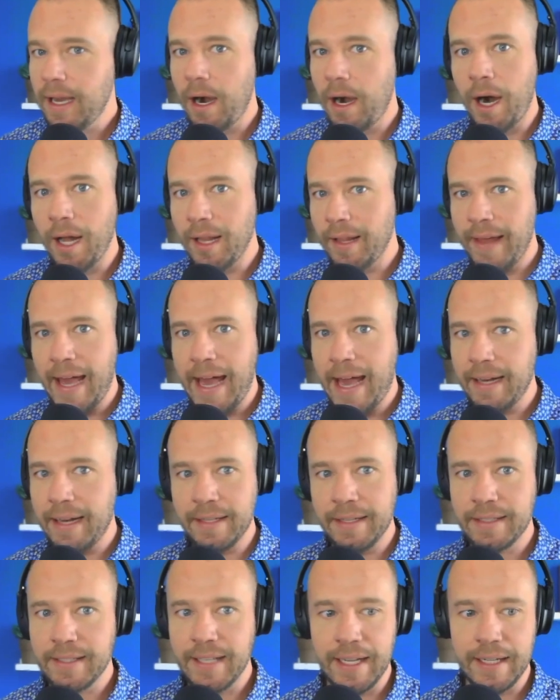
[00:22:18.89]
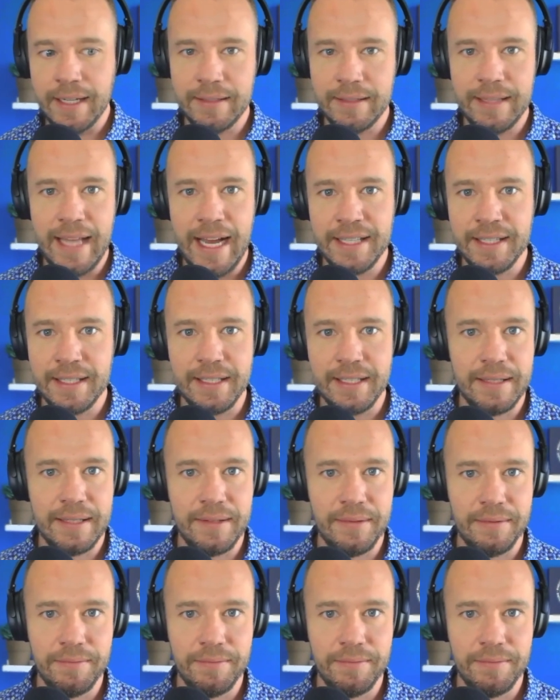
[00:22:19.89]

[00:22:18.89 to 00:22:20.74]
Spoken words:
all of that. It's like, that's